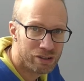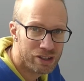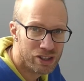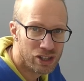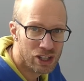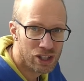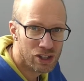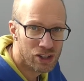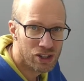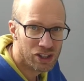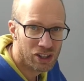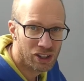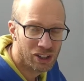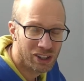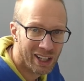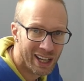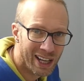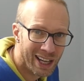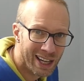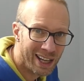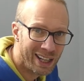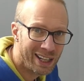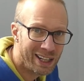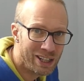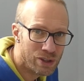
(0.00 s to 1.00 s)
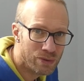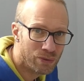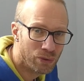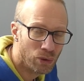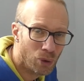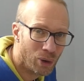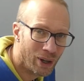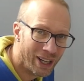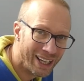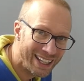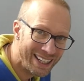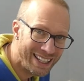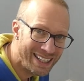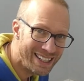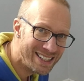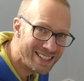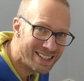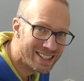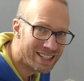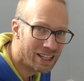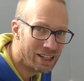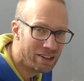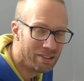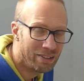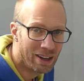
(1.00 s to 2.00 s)
resistant and it's for
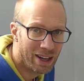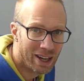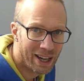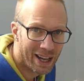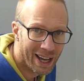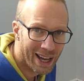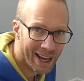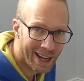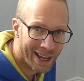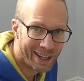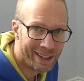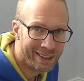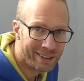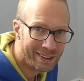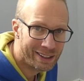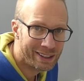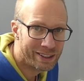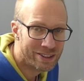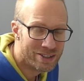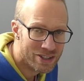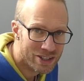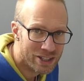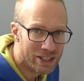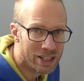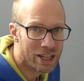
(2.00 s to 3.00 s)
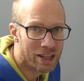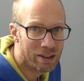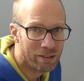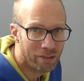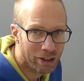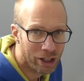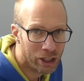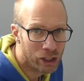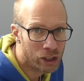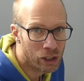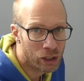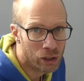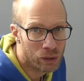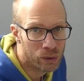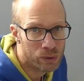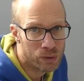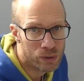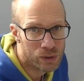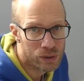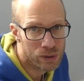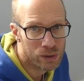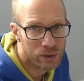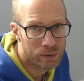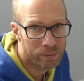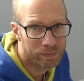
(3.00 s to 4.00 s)
interior and exterior
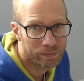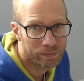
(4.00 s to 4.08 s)
use.